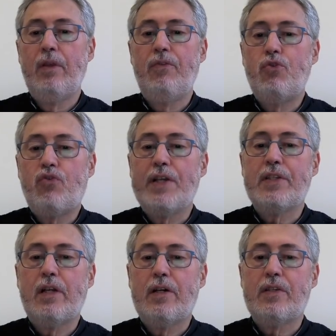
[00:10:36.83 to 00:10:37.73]
if you
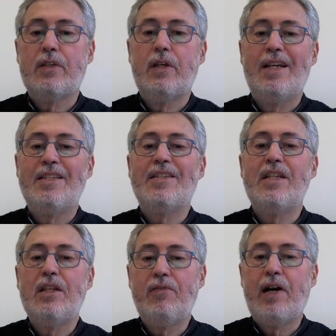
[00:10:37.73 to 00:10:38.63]
trust us and
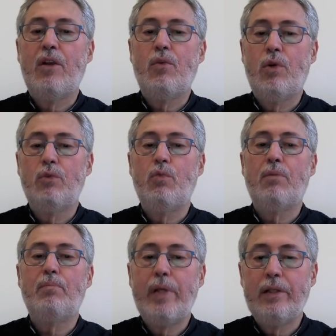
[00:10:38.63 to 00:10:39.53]
see the value of what
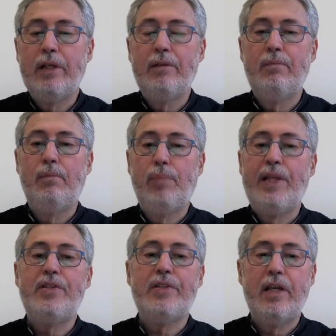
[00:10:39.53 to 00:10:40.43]
we're building,
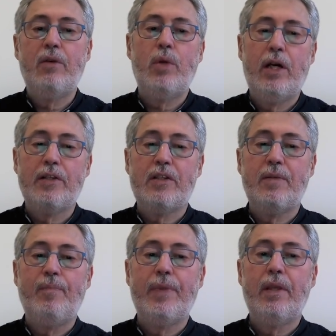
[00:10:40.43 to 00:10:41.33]
please stay with
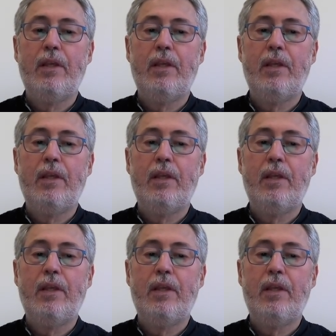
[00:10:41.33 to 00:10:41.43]
us.